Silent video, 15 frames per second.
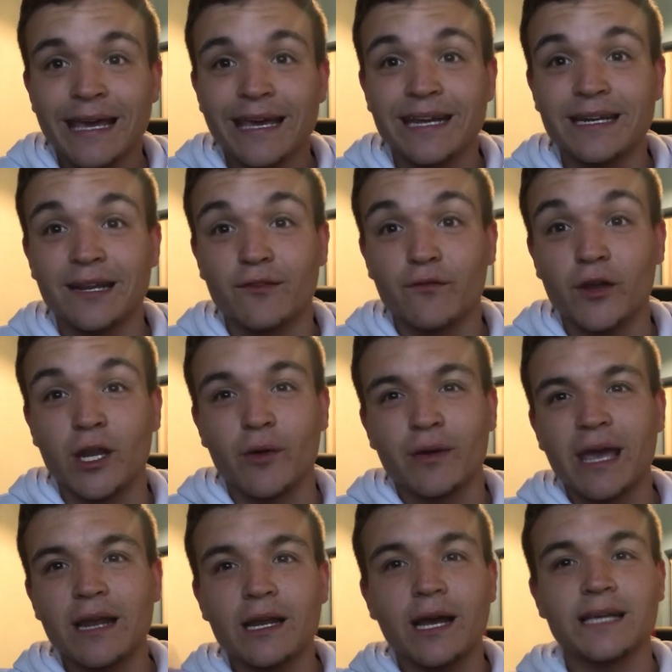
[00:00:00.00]
in this video.
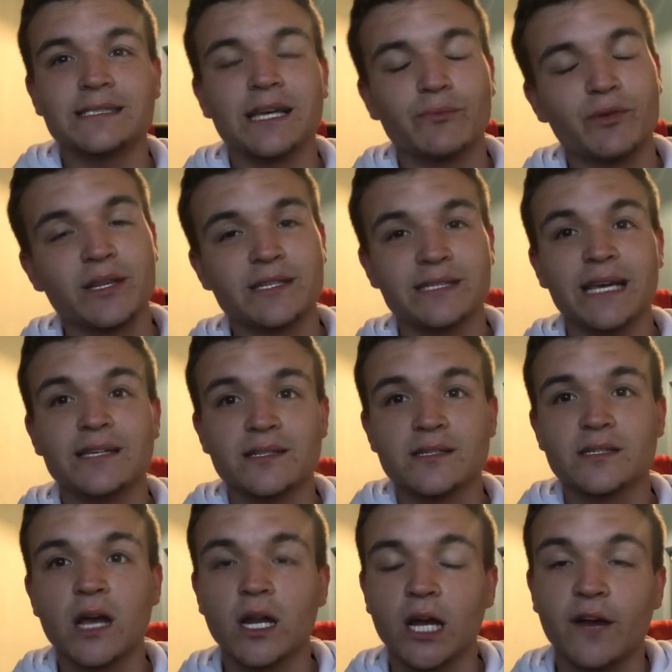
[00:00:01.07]
Again, like I said, when the
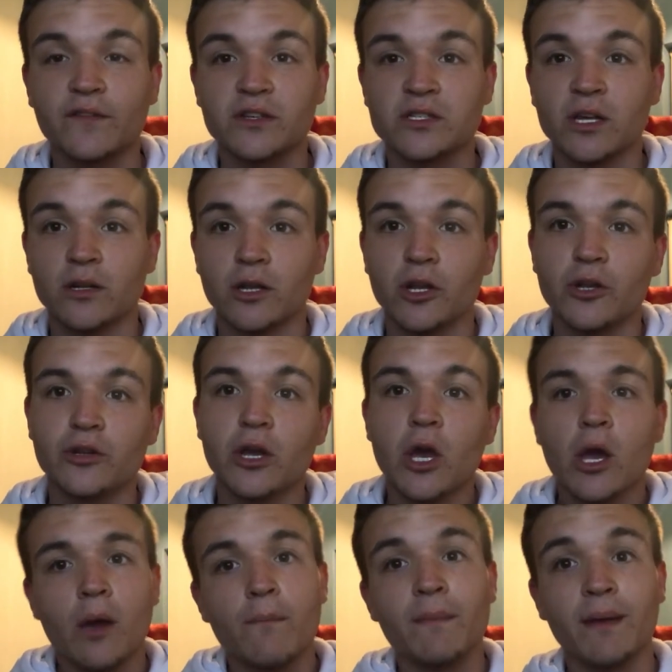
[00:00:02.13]
season's done after Sunderland,
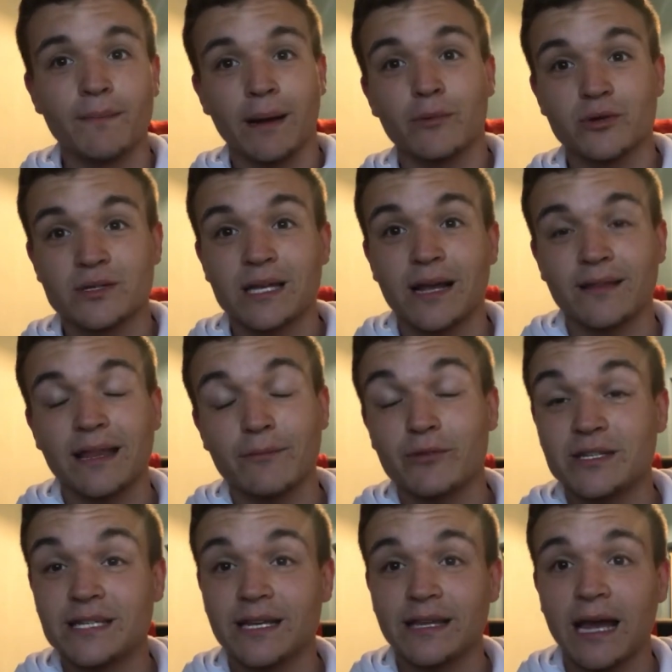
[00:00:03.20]
me and Matt will
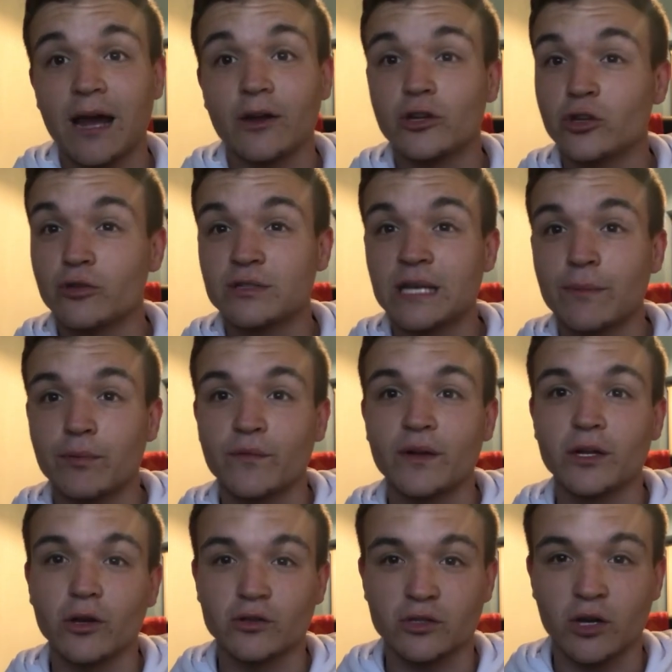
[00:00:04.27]
sit down and do separate
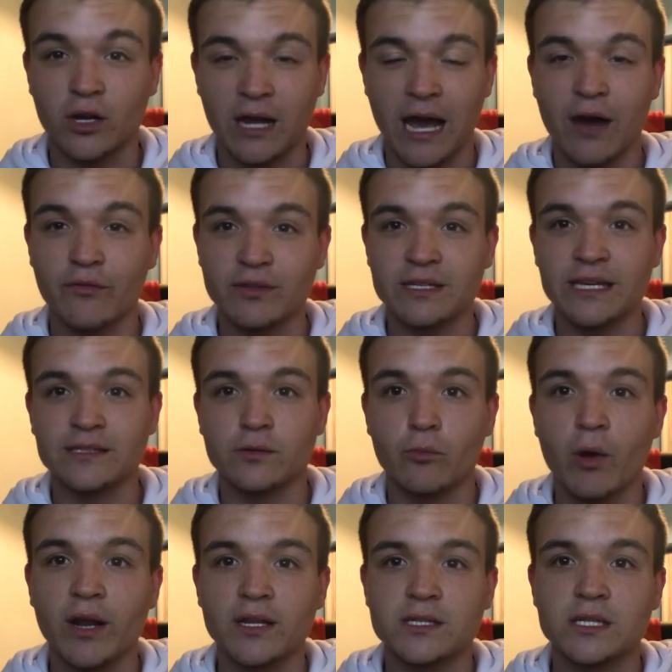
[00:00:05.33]
videos on kind of how the season
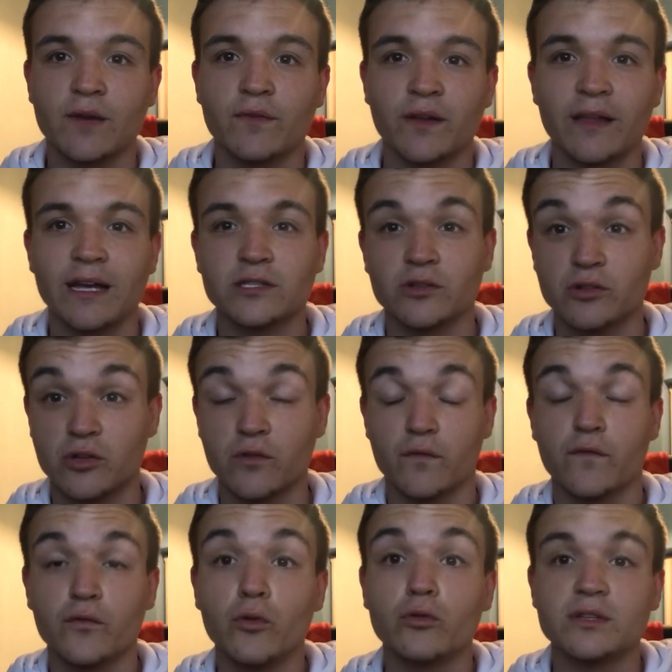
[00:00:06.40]
went and stuff like that. So
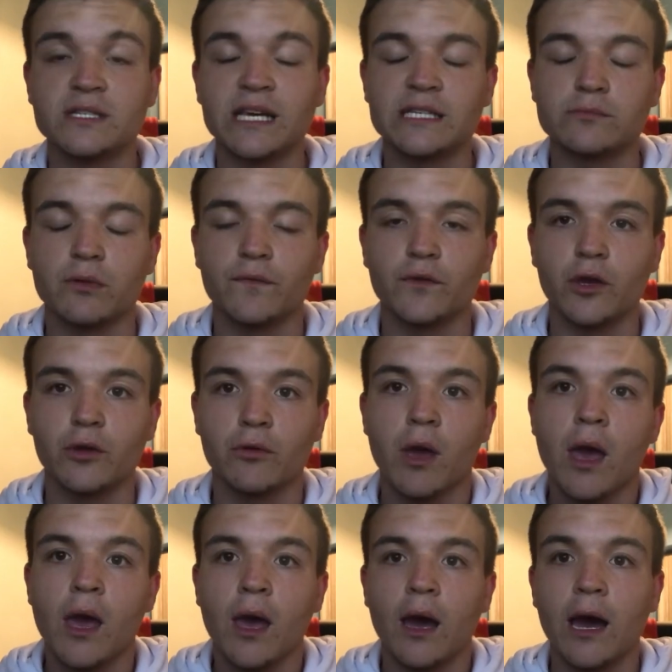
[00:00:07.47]
full season review.
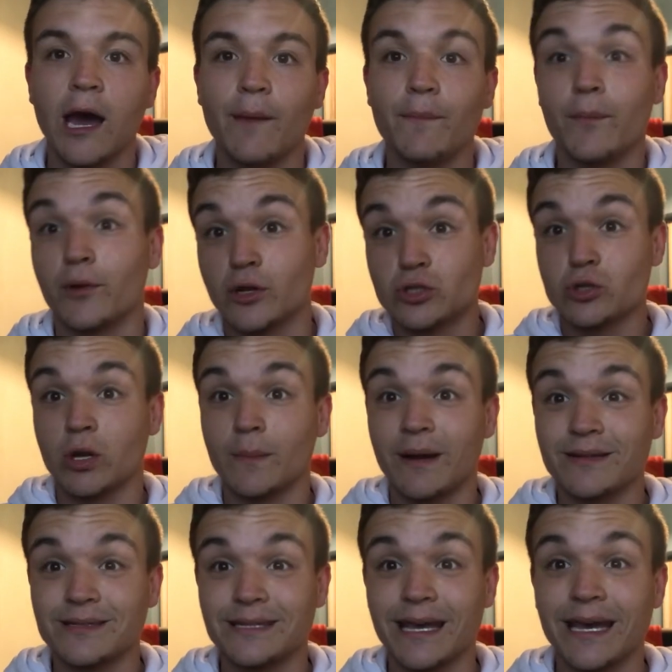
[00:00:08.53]
But we're going to talk
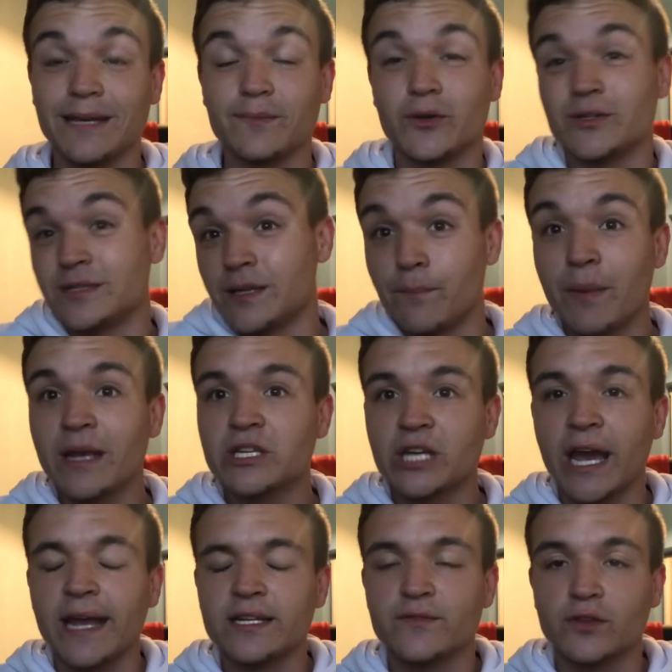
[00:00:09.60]
about today because it's a big
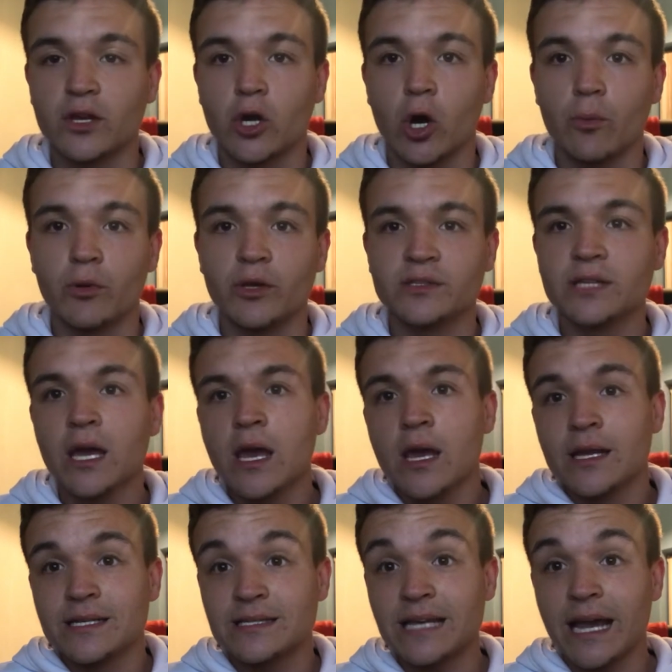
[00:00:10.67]
change for the Cobblers,
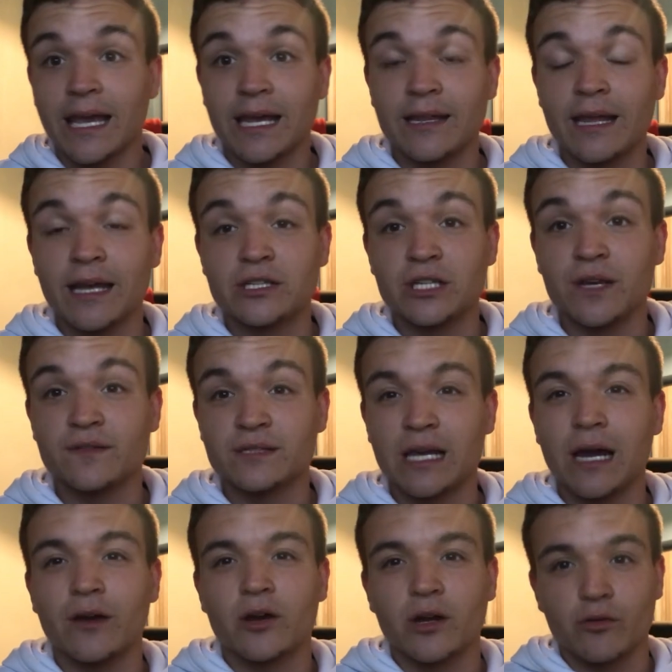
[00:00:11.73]
sacking their chief
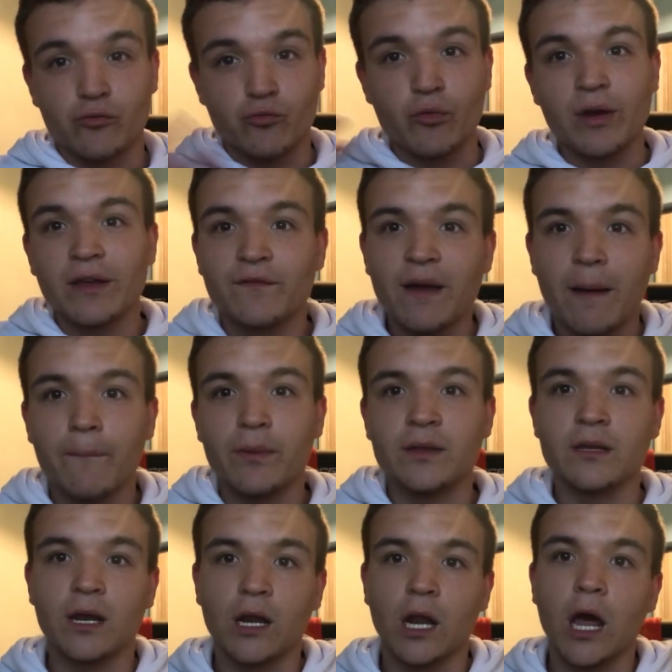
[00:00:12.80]
scout, kind of
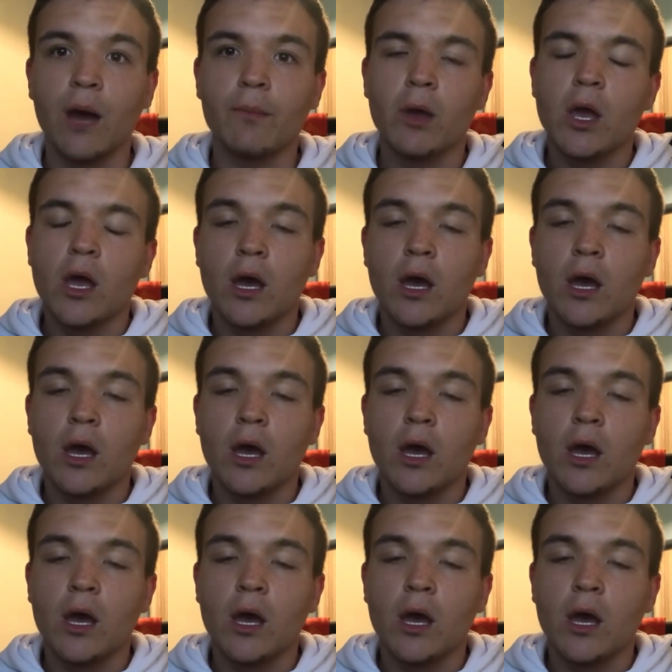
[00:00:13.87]
revamping the club,